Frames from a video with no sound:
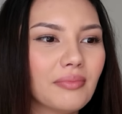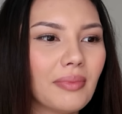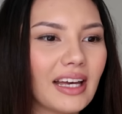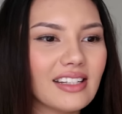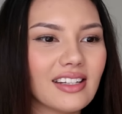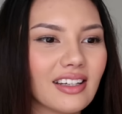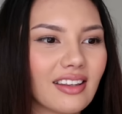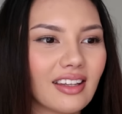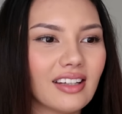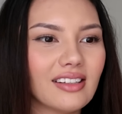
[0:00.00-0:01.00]
basic
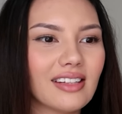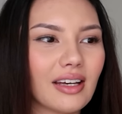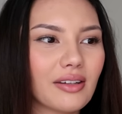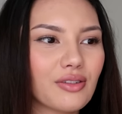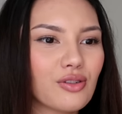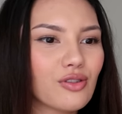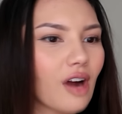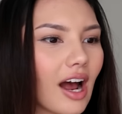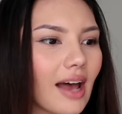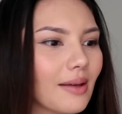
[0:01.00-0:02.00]
things like
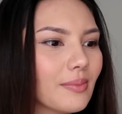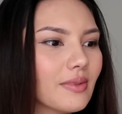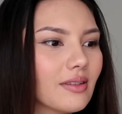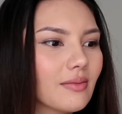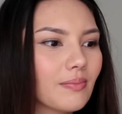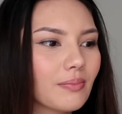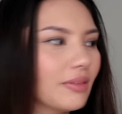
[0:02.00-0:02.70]
stripes,